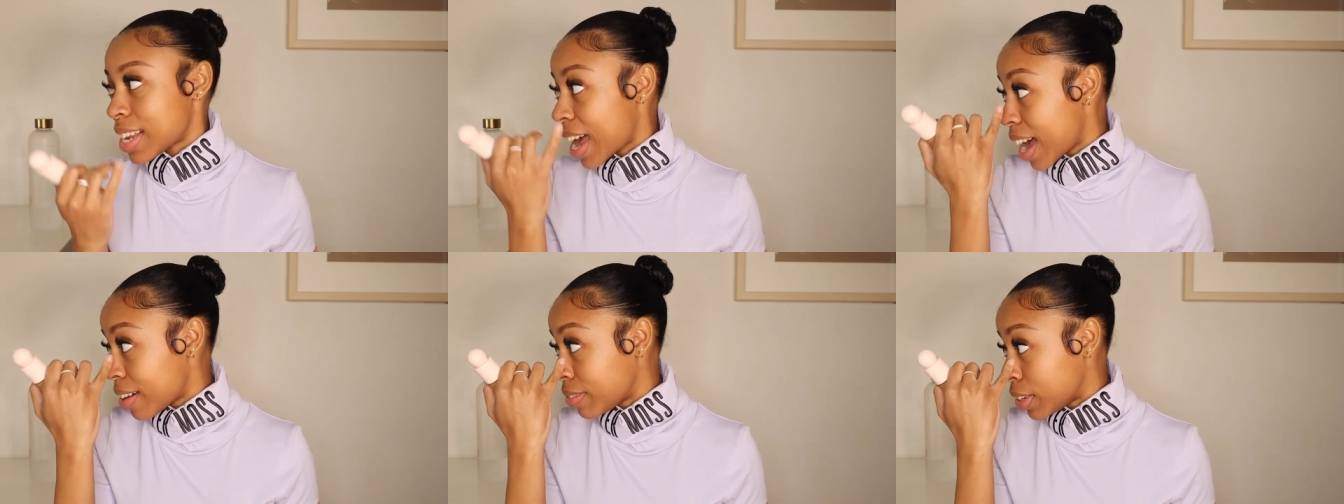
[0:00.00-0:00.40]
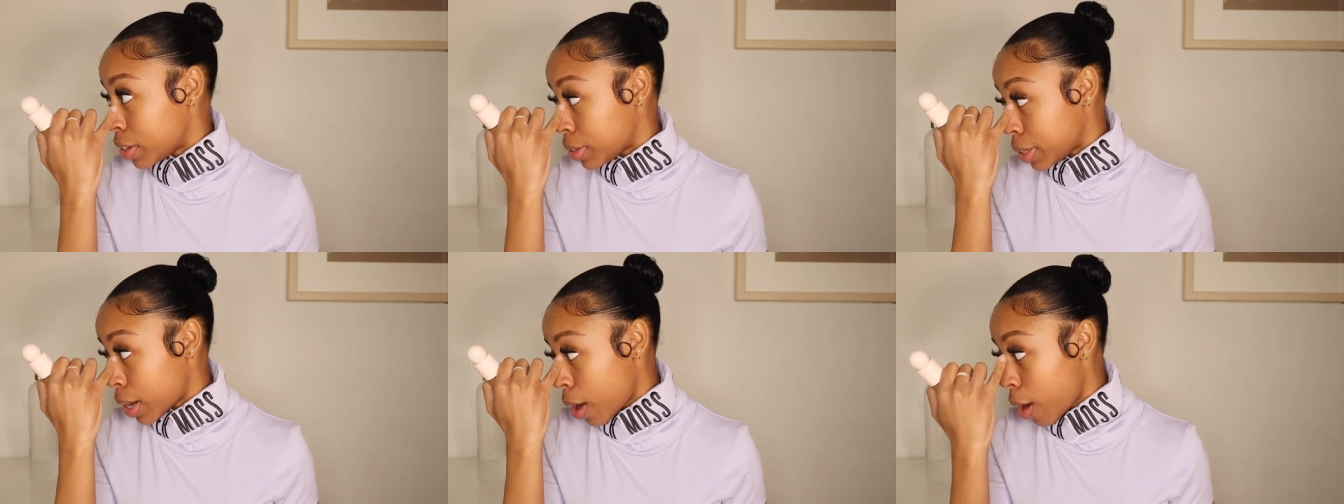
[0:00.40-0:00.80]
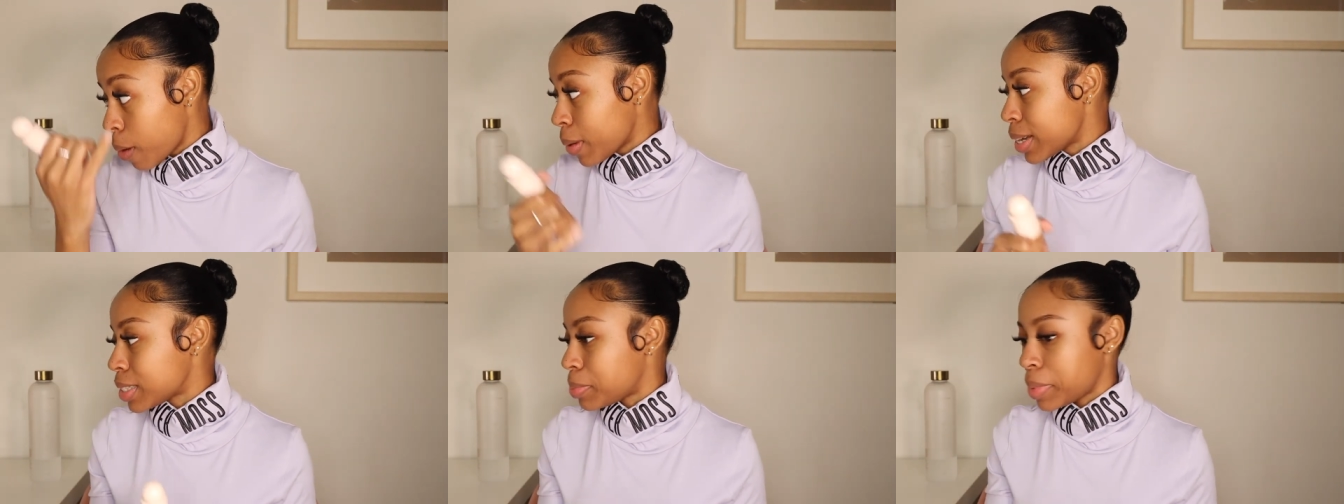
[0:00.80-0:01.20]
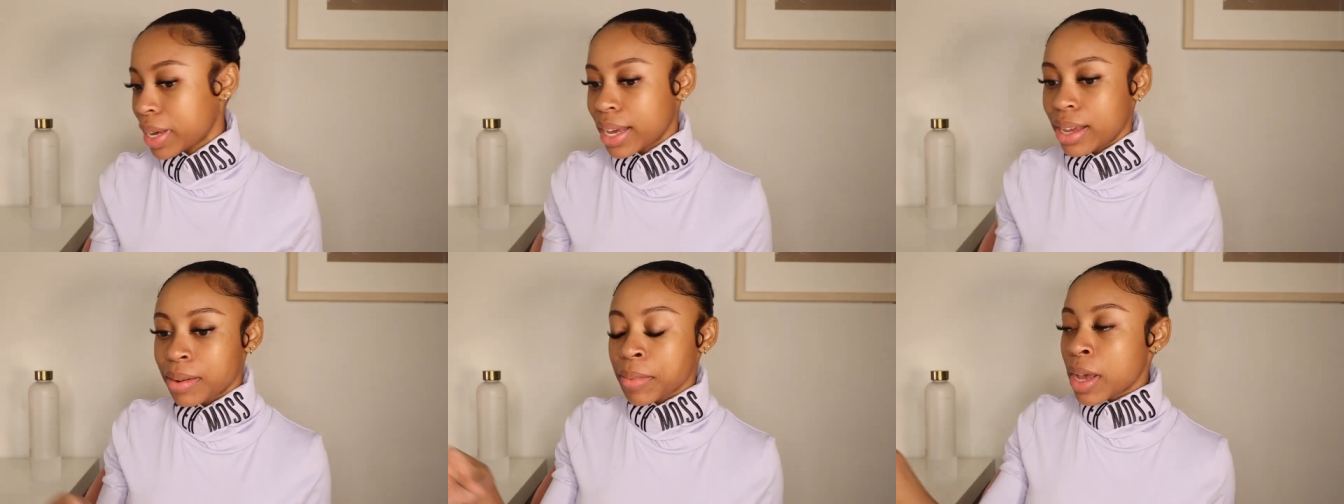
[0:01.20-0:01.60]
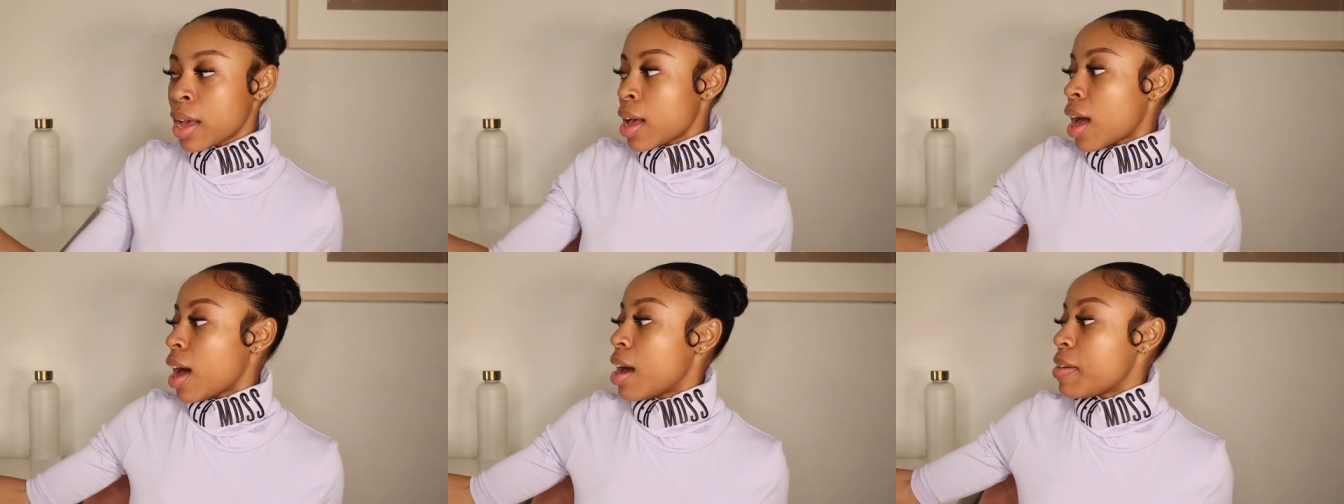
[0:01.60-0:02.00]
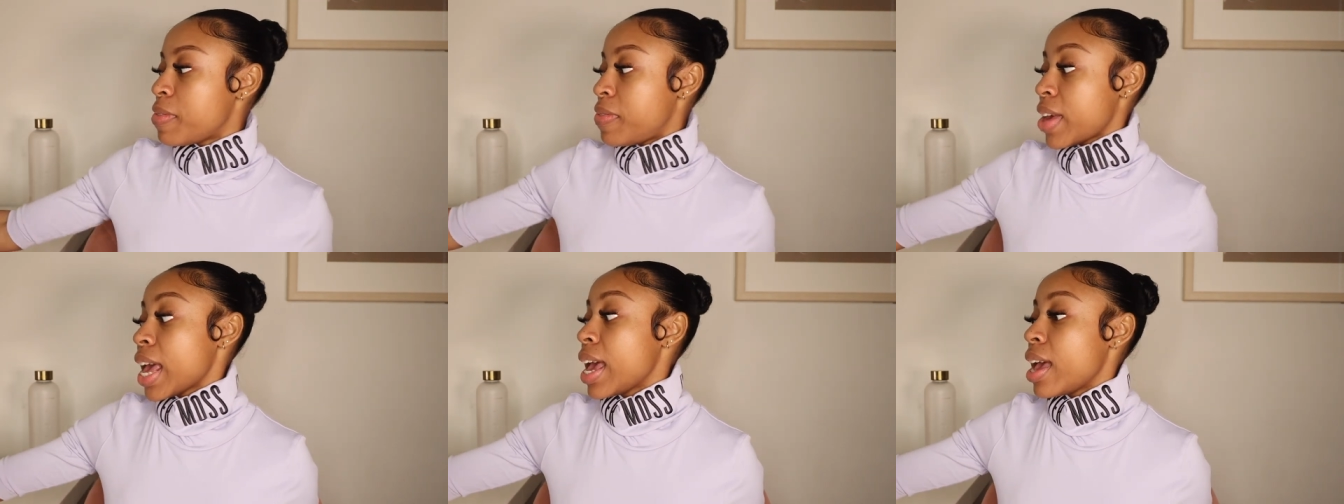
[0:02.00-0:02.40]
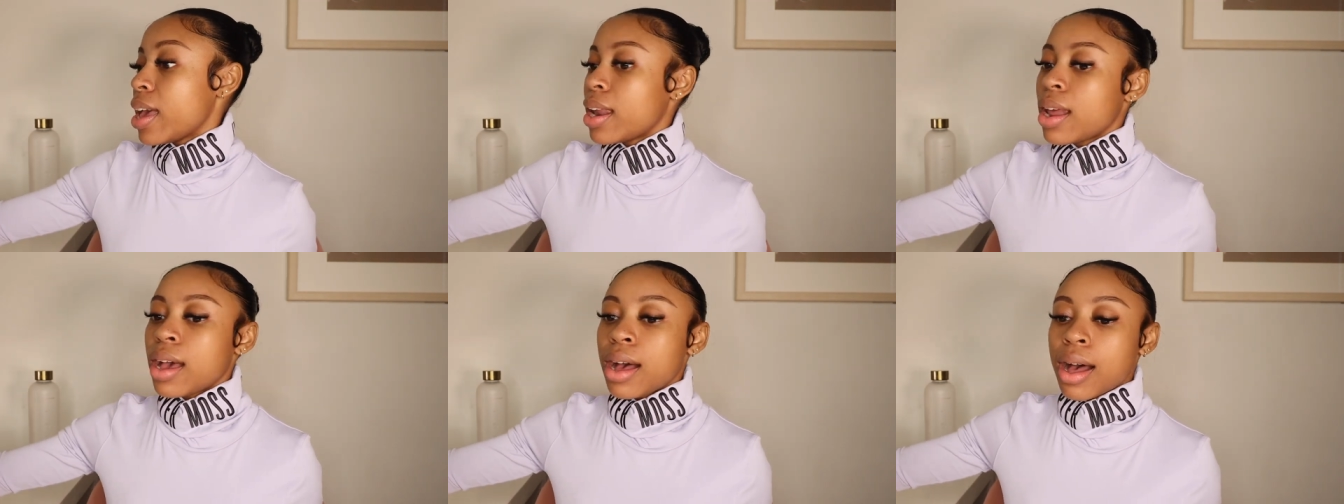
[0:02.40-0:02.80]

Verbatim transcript: And I have literally always been a fan.